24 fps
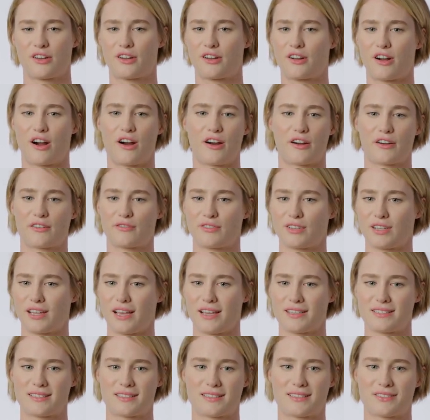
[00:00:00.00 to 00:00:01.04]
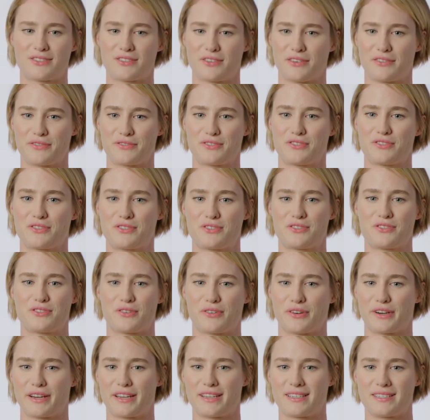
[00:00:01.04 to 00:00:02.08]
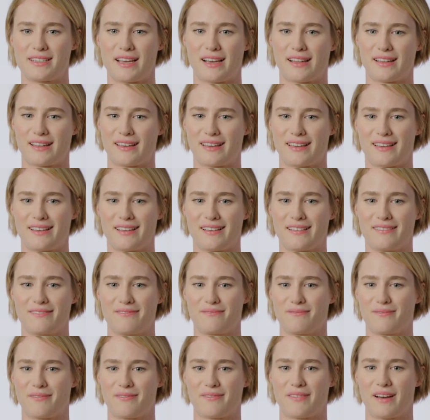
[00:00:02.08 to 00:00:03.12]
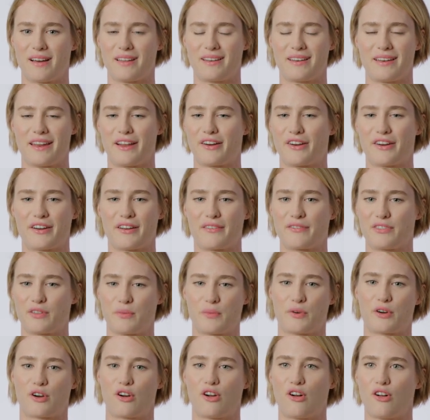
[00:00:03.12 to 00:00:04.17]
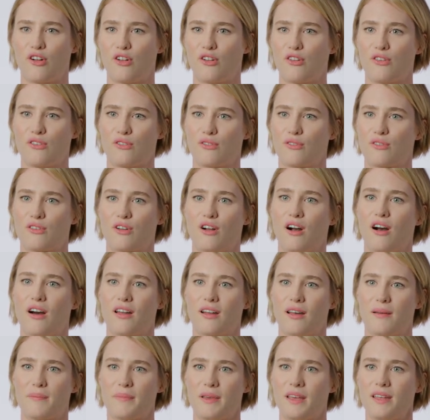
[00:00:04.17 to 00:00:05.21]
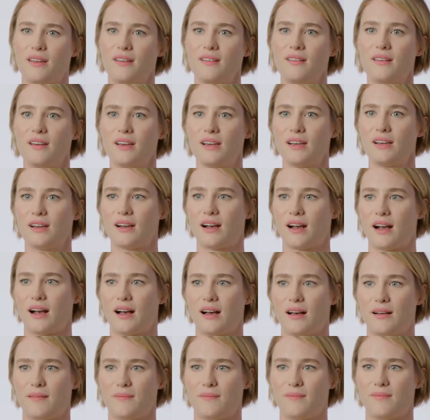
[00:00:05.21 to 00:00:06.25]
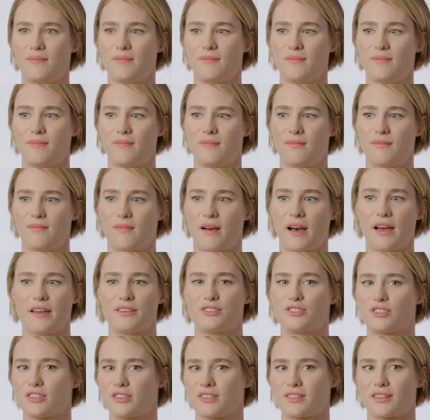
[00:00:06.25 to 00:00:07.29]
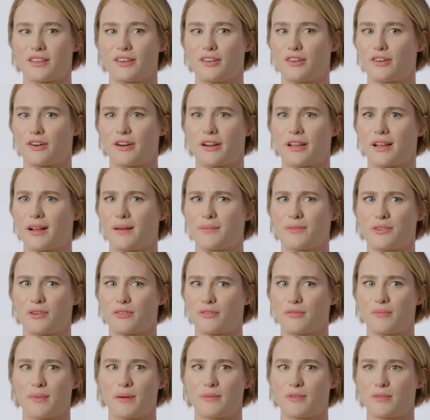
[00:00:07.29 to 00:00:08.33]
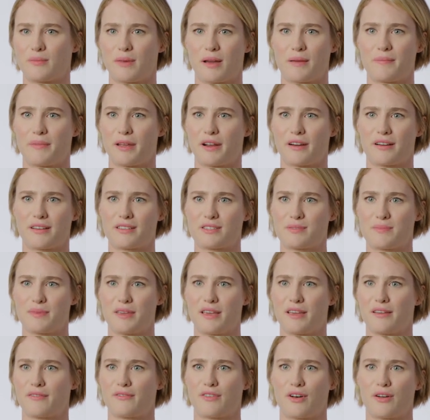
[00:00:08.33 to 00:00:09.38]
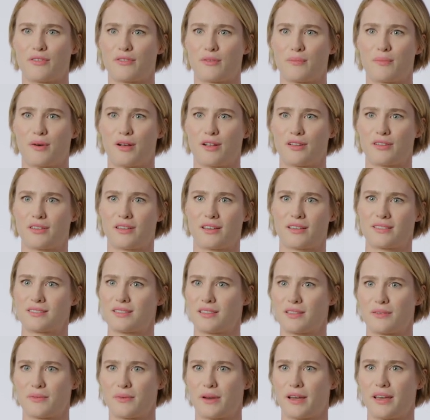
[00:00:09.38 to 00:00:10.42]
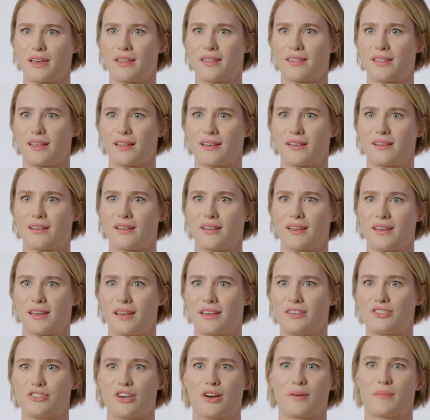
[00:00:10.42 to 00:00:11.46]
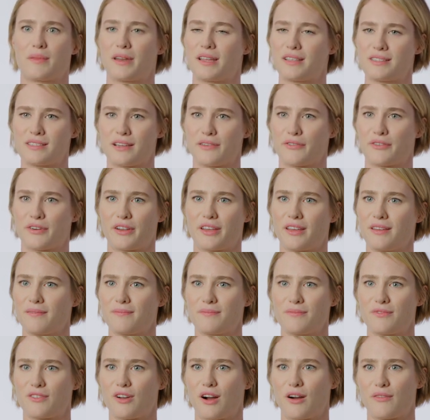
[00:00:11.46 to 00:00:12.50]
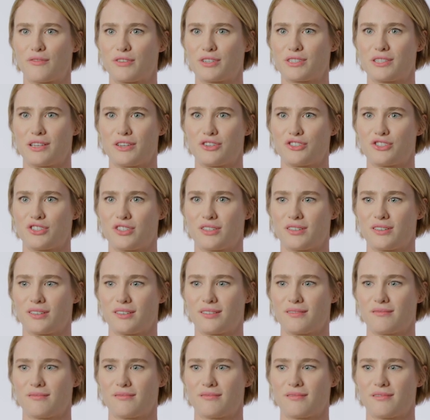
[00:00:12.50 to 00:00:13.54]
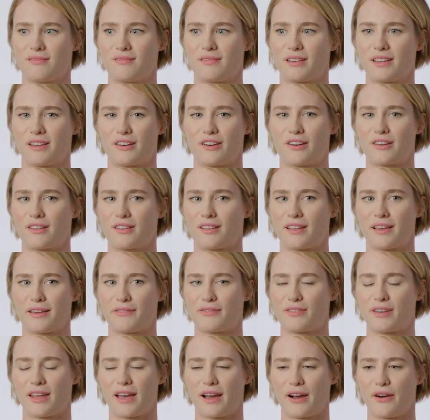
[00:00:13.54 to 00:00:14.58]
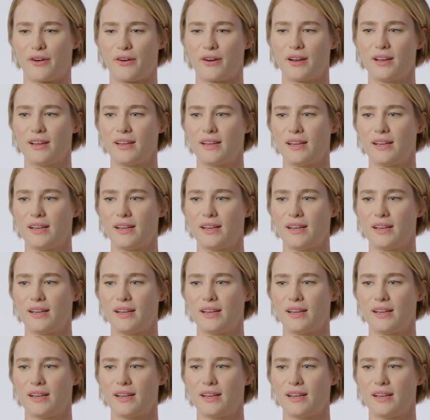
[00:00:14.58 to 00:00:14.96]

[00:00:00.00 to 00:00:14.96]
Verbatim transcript: carnivalesque sort of storytelling uh, narrative that we're all caught up in. Um, I certainly, growing up, don't remember my parents being involved in politics in the way that it dominates every conversation in in our life now.